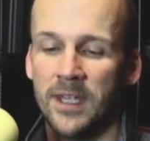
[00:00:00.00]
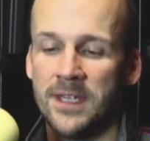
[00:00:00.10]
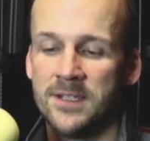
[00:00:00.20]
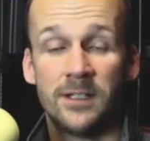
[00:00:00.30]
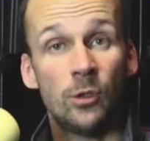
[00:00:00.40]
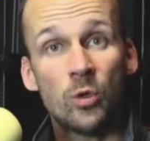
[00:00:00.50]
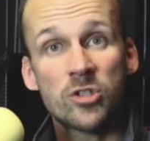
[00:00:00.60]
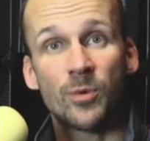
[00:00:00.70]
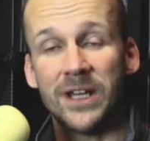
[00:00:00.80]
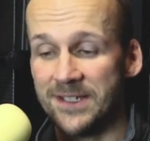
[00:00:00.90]
is the
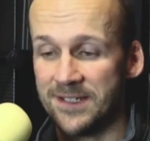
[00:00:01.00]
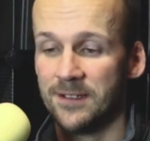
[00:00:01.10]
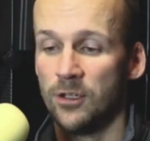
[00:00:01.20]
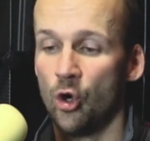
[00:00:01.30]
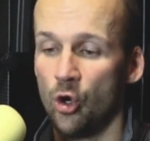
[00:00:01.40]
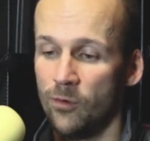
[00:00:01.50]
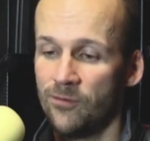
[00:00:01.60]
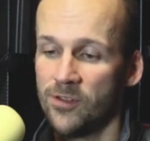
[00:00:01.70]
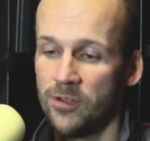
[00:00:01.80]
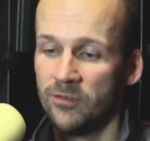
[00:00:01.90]
lowest priced
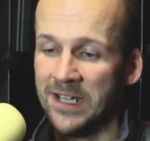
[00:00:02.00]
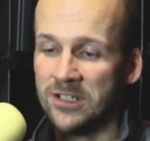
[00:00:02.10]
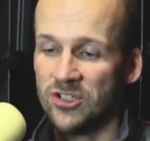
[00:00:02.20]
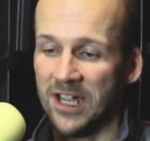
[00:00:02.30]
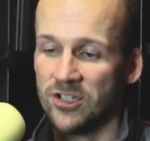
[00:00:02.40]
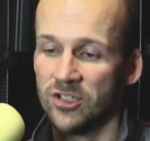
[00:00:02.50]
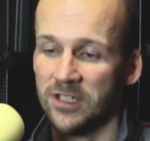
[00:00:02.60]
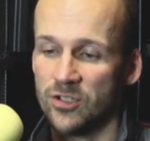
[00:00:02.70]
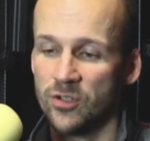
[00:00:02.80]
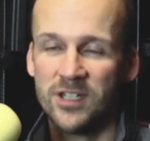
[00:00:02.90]
of the range,
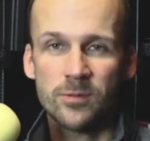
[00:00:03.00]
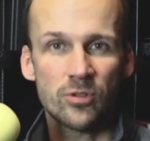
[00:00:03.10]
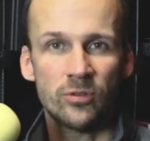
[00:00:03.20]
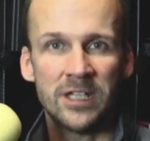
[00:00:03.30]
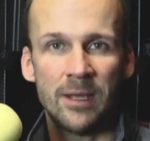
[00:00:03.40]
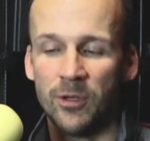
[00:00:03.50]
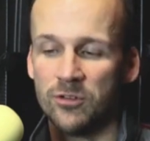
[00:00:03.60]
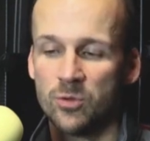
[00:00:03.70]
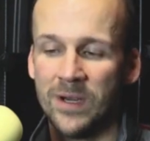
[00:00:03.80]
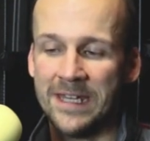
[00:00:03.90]
actually. So this was only
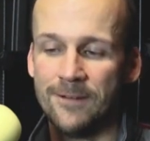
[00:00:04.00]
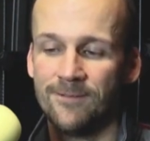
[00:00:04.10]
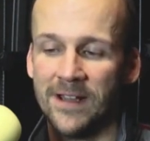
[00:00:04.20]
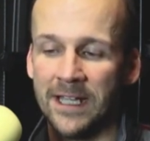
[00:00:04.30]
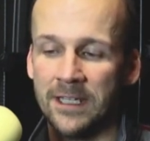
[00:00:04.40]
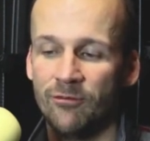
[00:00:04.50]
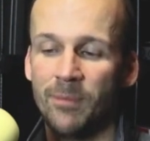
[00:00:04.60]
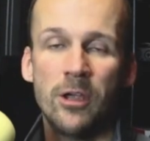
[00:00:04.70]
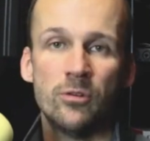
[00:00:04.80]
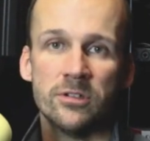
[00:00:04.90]
about £25,
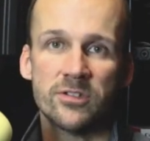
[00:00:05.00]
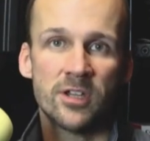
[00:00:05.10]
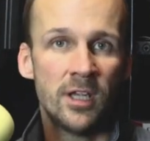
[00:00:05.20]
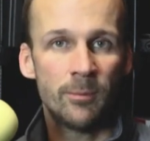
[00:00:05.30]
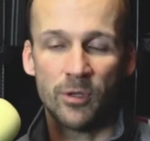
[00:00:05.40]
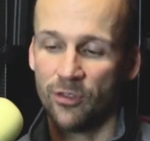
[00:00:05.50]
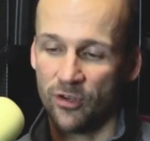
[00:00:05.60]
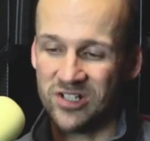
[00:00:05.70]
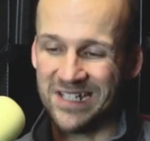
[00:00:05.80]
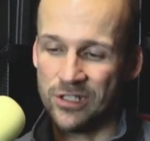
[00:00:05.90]
about
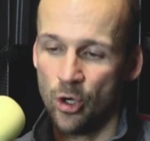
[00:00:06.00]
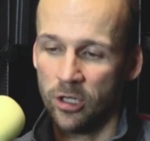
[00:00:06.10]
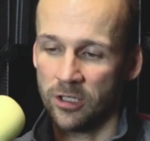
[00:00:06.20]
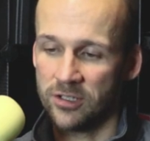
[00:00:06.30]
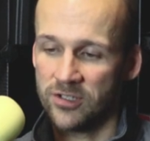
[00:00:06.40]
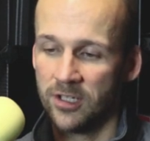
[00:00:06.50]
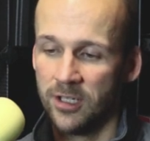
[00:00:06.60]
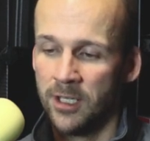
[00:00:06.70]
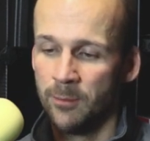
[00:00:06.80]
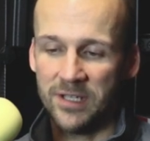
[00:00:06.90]
$30,
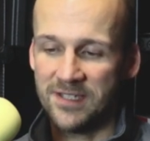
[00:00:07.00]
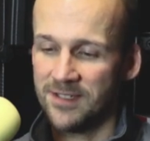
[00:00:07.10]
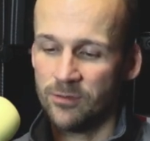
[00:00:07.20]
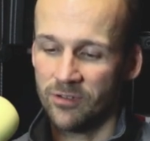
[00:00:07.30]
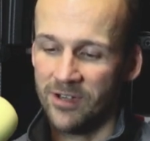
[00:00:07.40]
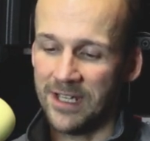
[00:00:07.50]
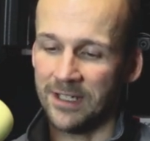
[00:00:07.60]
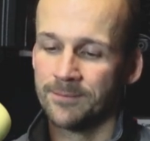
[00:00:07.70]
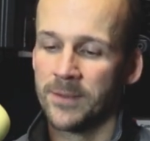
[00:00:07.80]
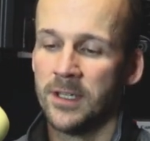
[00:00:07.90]
but it's still
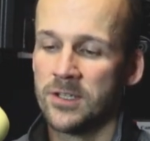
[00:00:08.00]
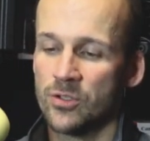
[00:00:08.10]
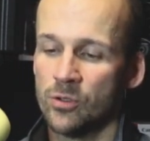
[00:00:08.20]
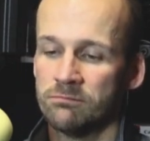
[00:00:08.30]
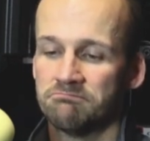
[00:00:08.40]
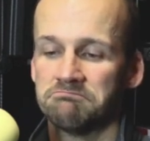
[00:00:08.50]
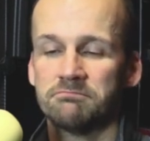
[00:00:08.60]
great. So